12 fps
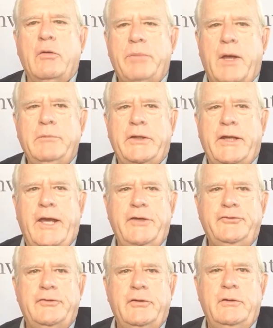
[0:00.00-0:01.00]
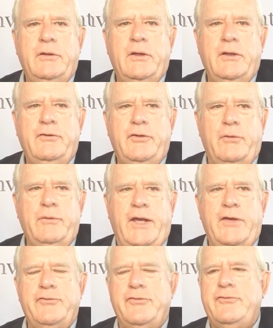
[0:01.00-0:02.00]
publication, don't
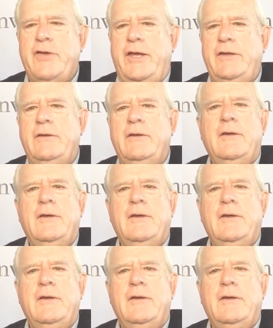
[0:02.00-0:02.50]
hesitate.